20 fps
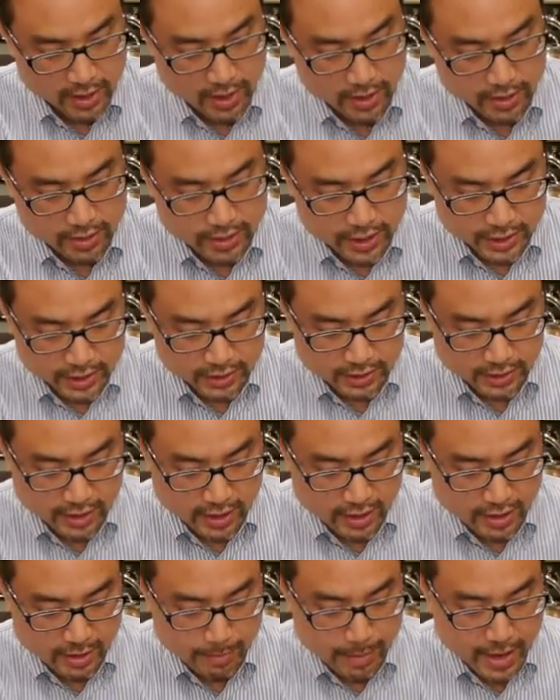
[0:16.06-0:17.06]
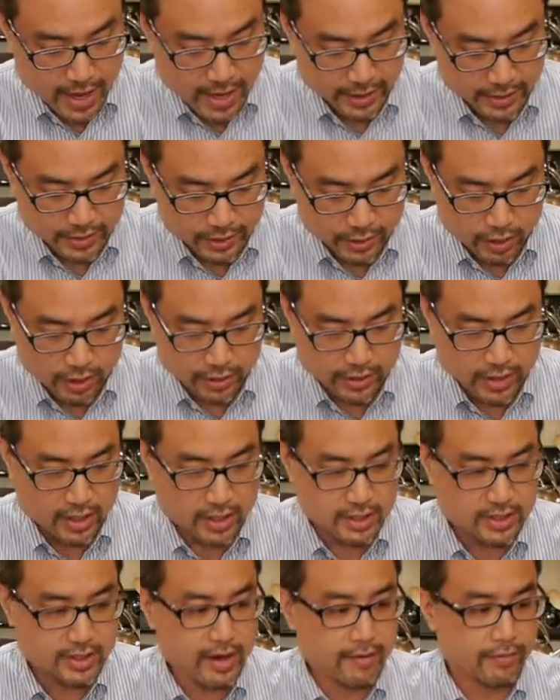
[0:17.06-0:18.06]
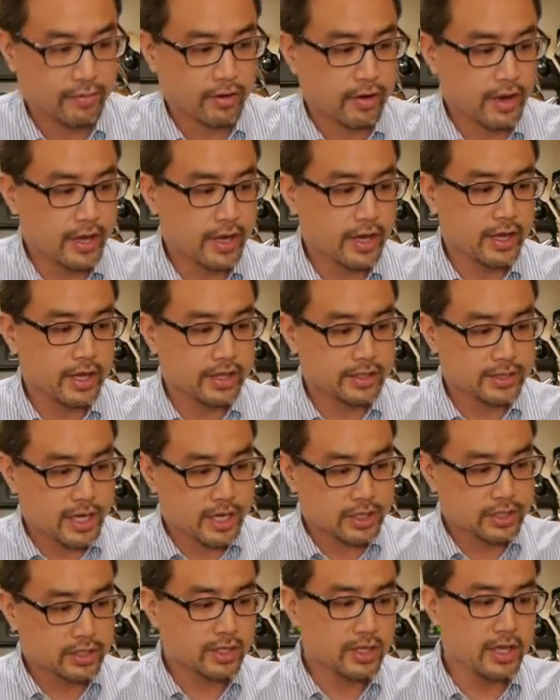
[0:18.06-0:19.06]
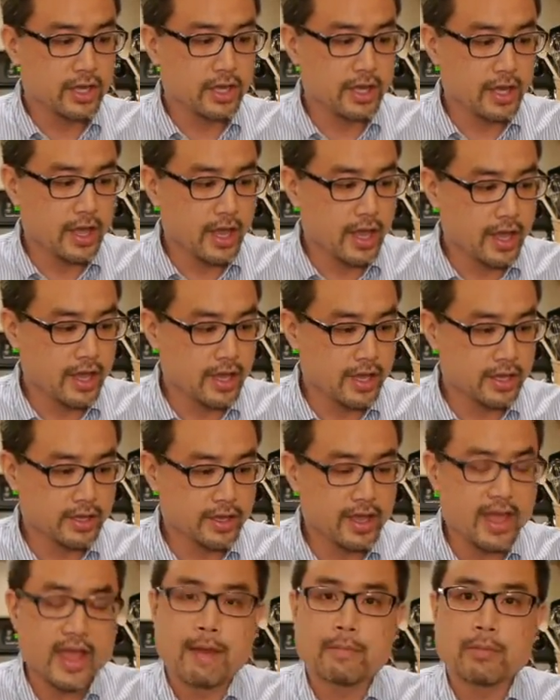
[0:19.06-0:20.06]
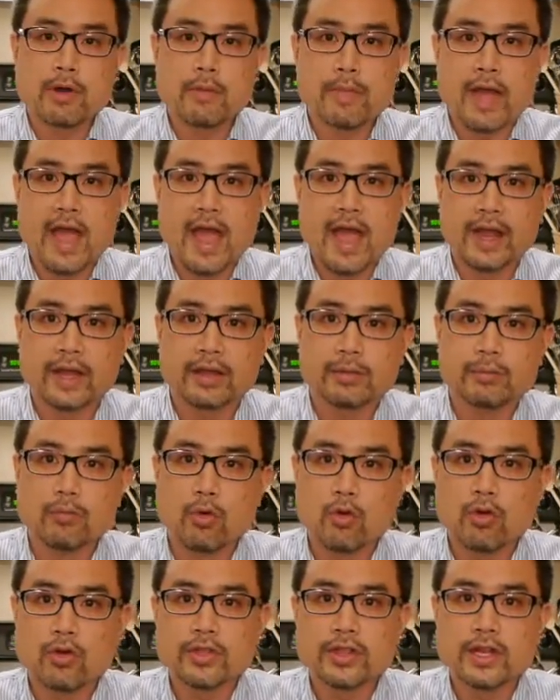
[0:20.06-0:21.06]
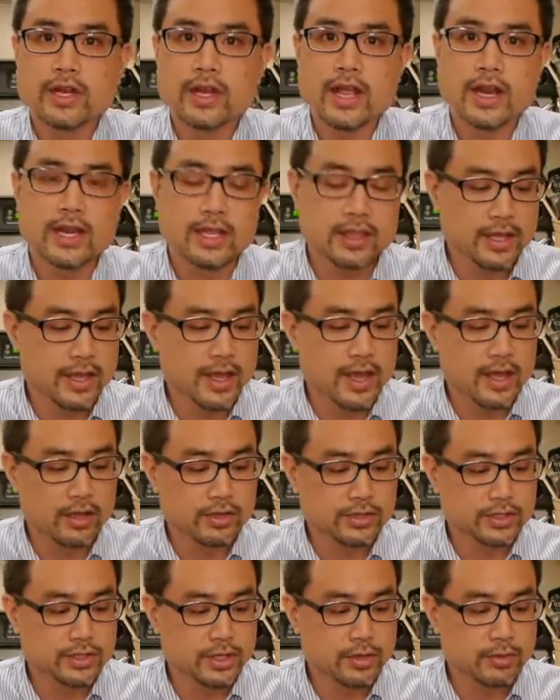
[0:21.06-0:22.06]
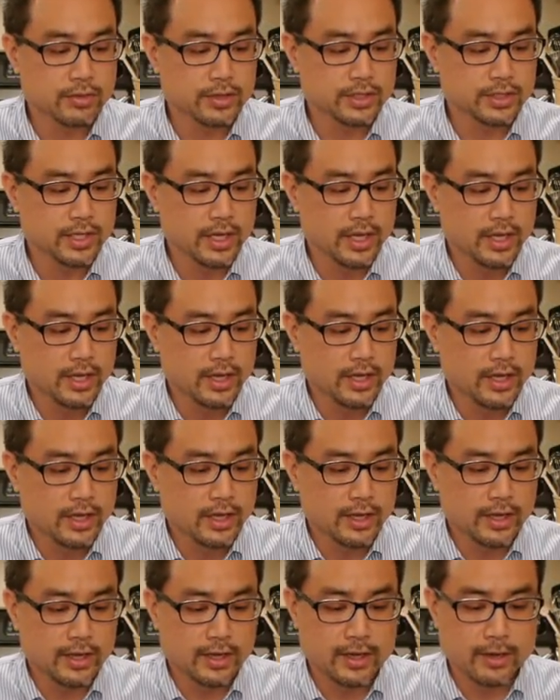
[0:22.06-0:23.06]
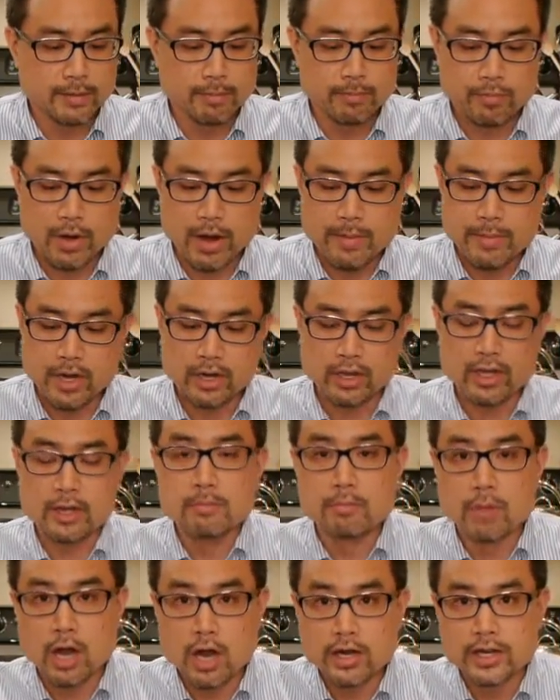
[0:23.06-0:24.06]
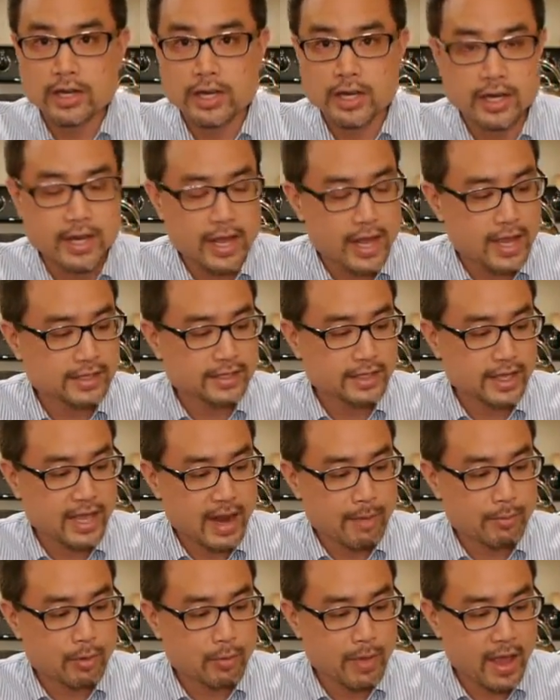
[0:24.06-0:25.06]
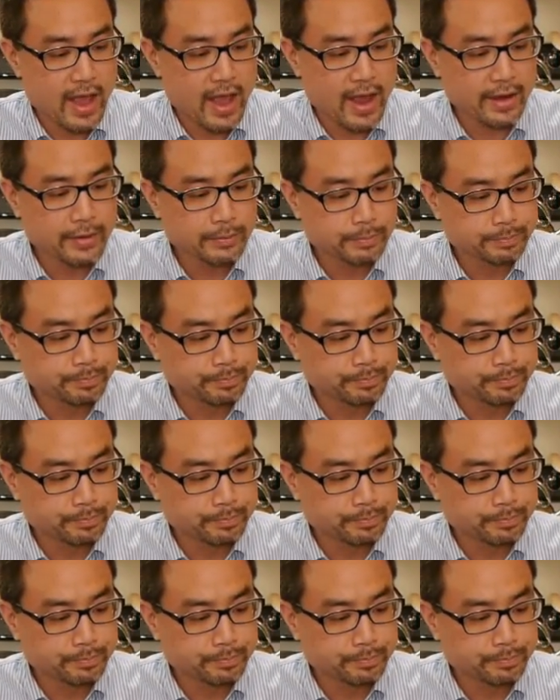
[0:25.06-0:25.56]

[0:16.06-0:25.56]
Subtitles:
This bag is called the Endeavor, and it's actually a camera bag more than anything else. So it's primarily marketed as a camera bag,